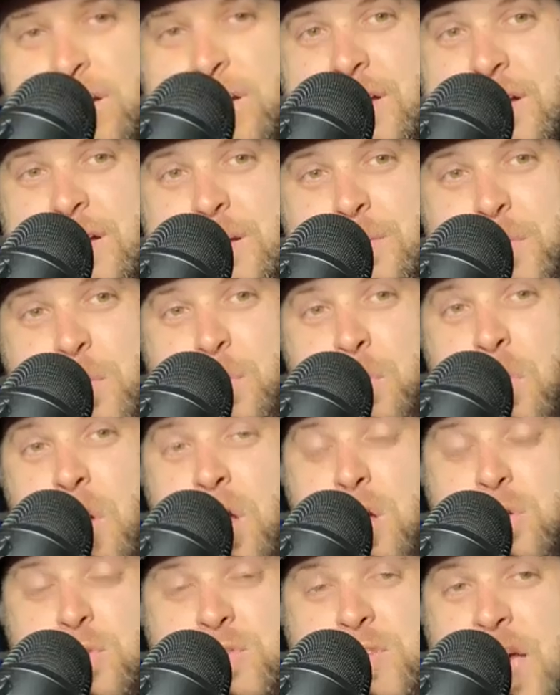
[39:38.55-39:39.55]
The
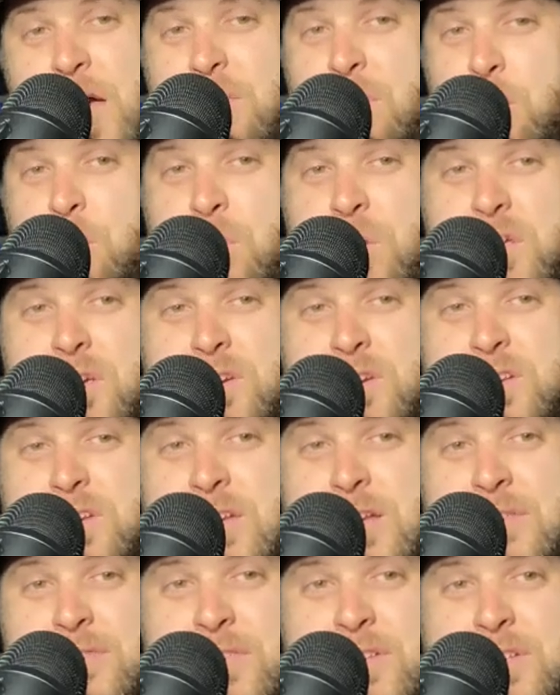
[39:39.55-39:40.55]
Broncos have a pretty good
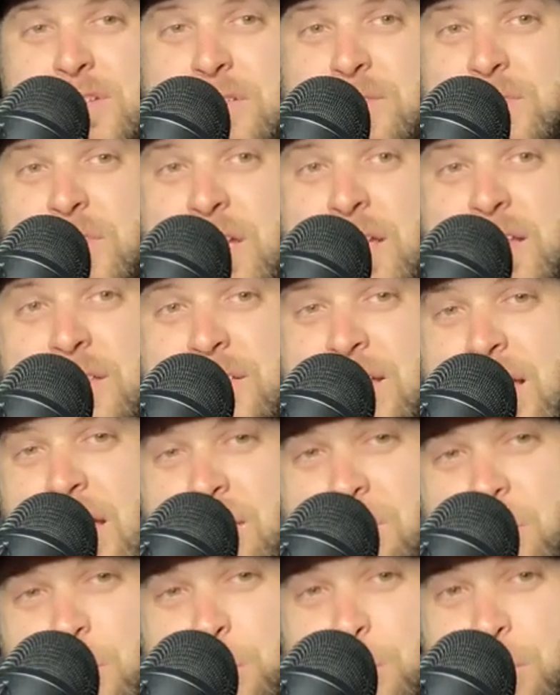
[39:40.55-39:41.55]
defense. If they
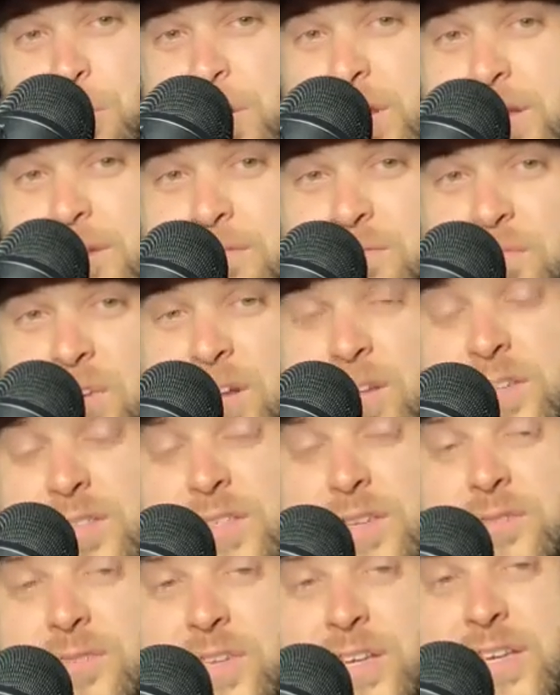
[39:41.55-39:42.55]
have a pretty
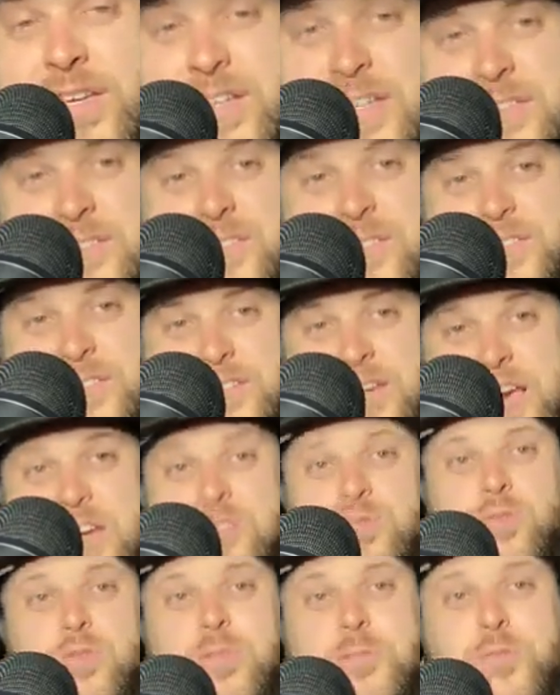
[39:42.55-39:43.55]
relatively easy
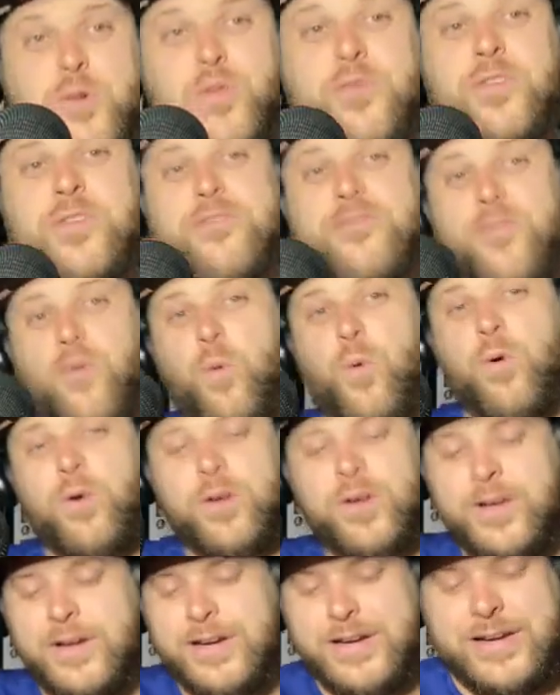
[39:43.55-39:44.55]
schedule moving
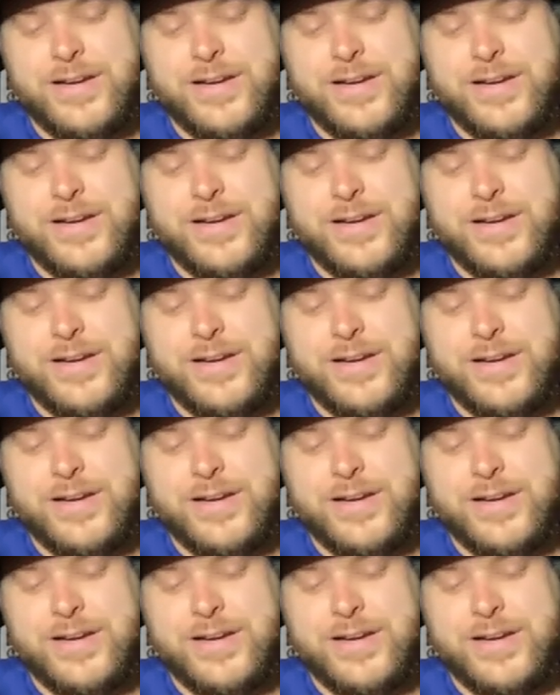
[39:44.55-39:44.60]
forward.